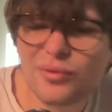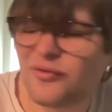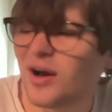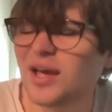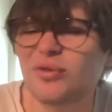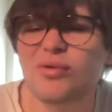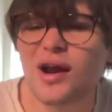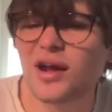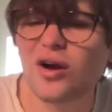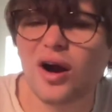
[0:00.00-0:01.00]
fucking
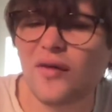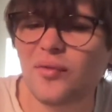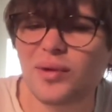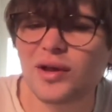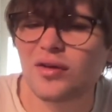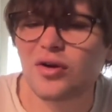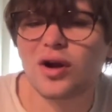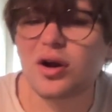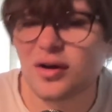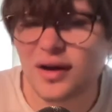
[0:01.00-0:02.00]
running our governments,
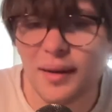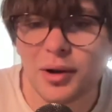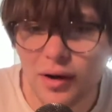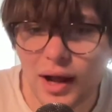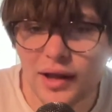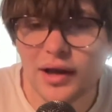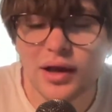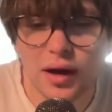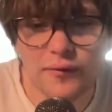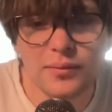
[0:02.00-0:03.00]
our
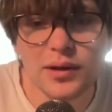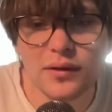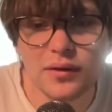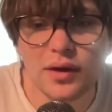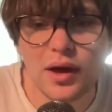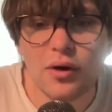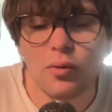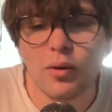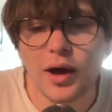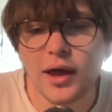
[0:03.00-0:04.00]
democratic governments,
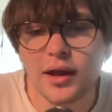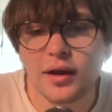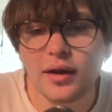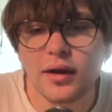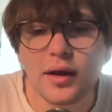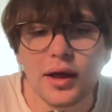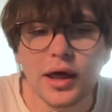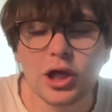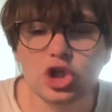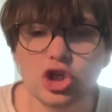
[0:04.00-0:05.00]
when
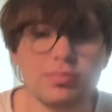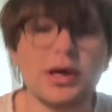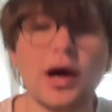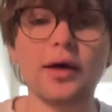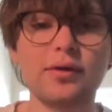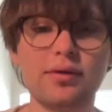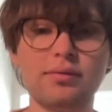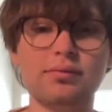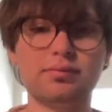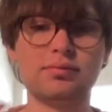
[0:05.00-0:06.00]
it should be us.
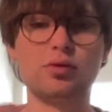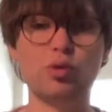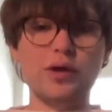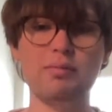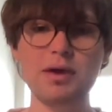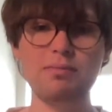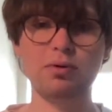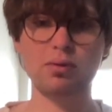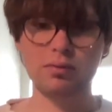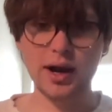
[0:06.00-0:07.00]
We the
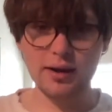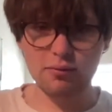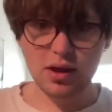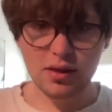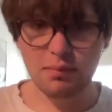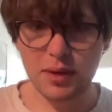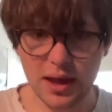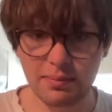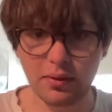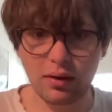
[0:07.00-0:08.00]
people, right? We the
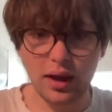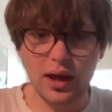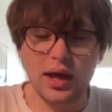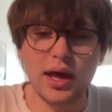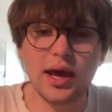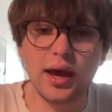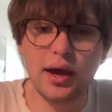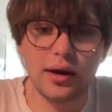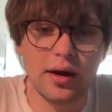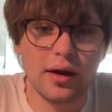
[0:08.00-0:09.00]
people. And